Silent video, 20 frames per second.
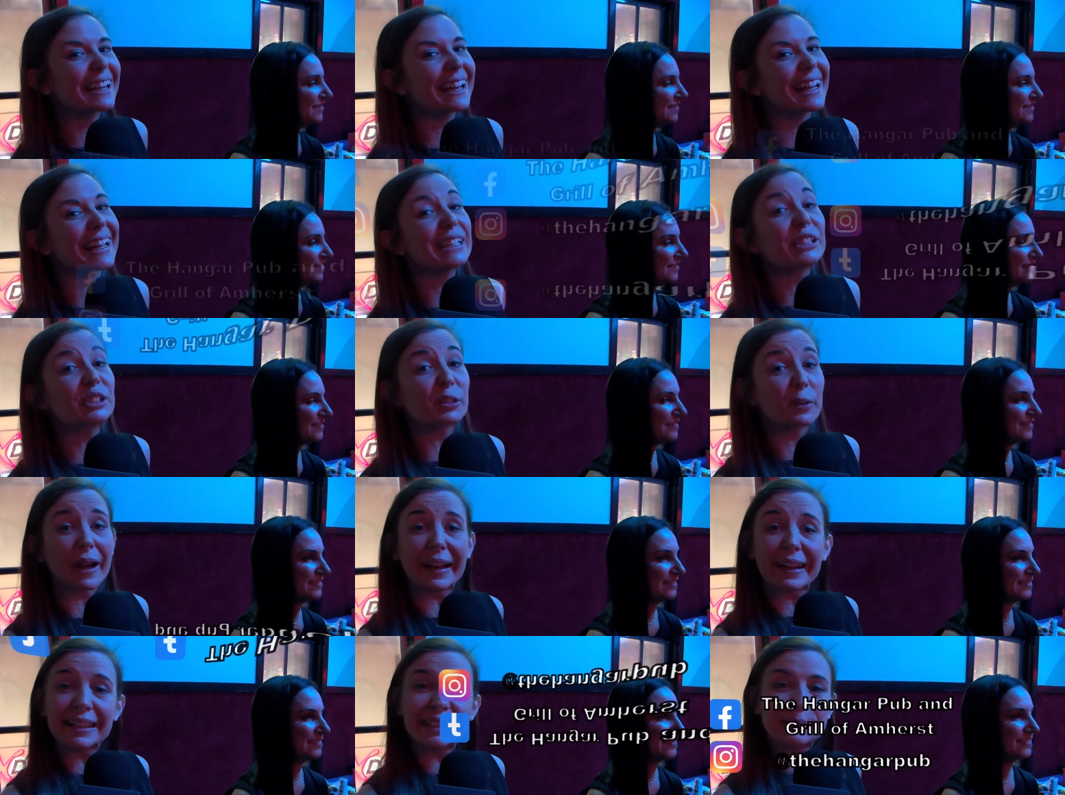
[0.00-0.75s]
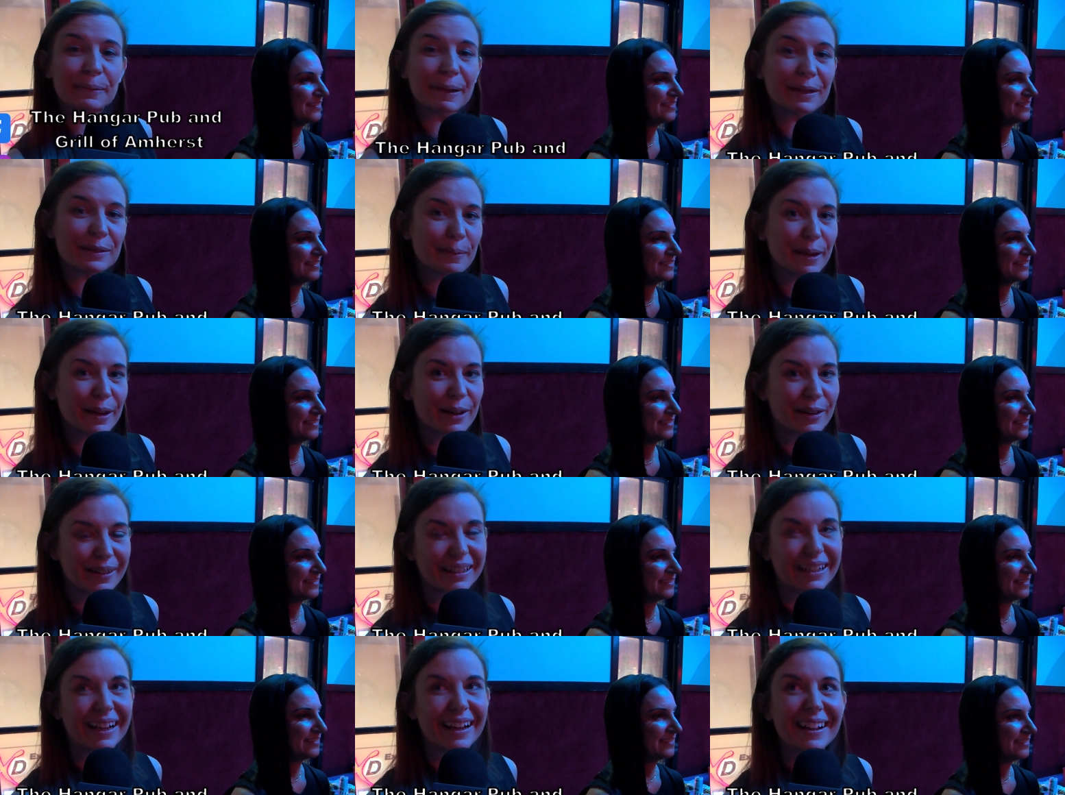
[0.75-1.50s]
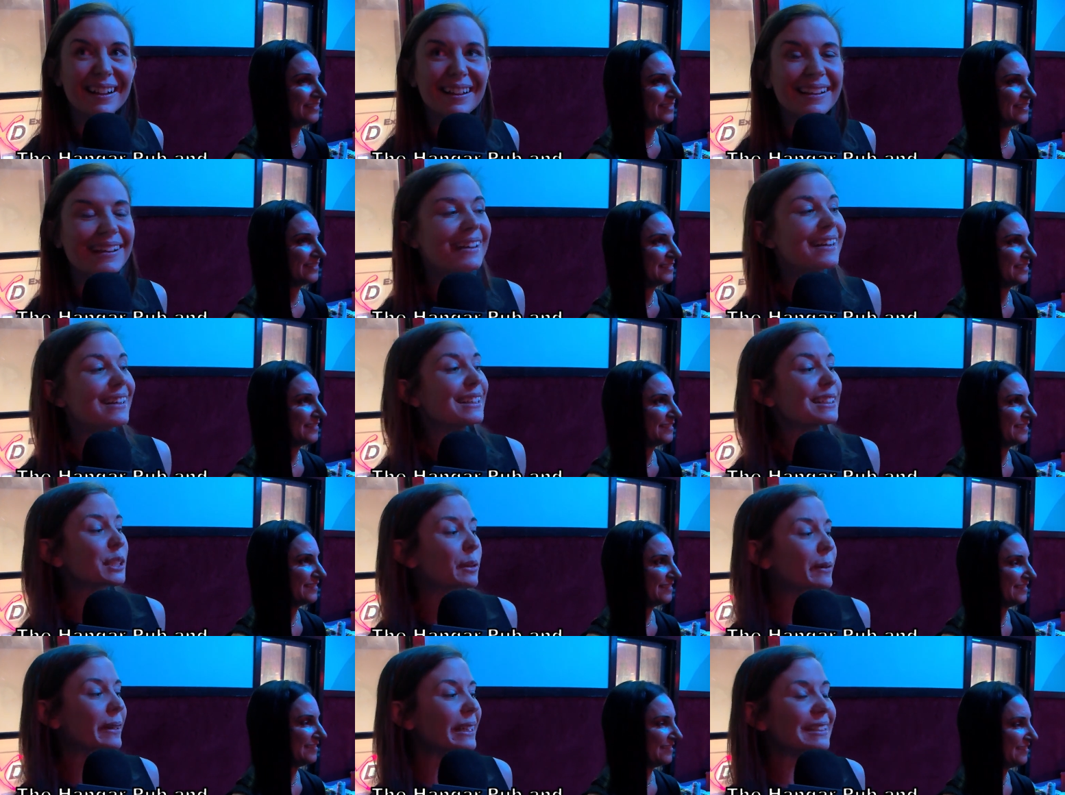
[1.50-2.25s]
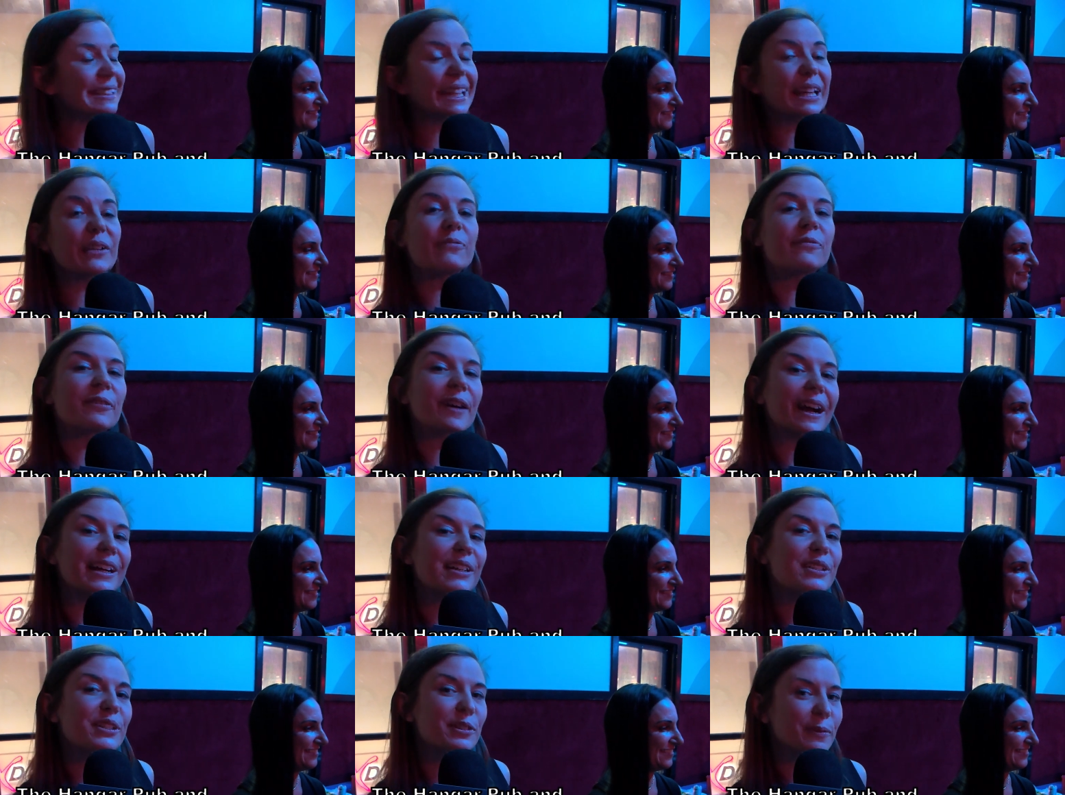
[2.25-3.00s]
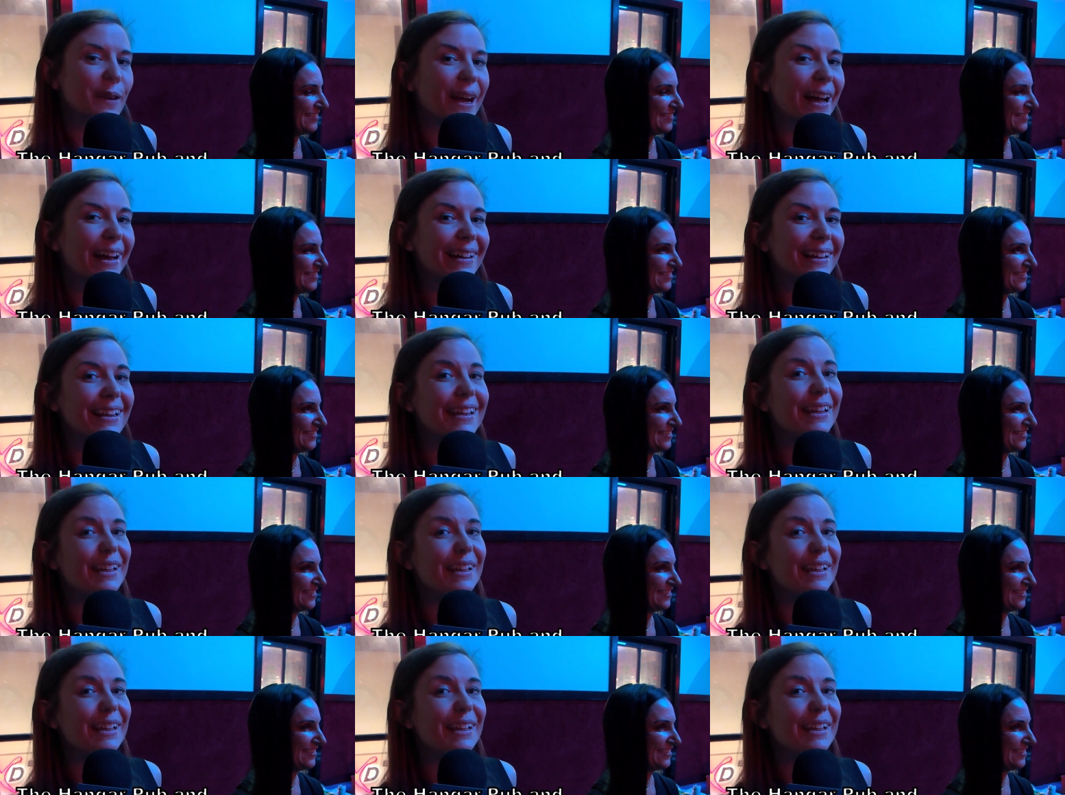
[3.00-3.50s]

Speaker 1: a Dragon's Breath Margarita. So it is a fresh red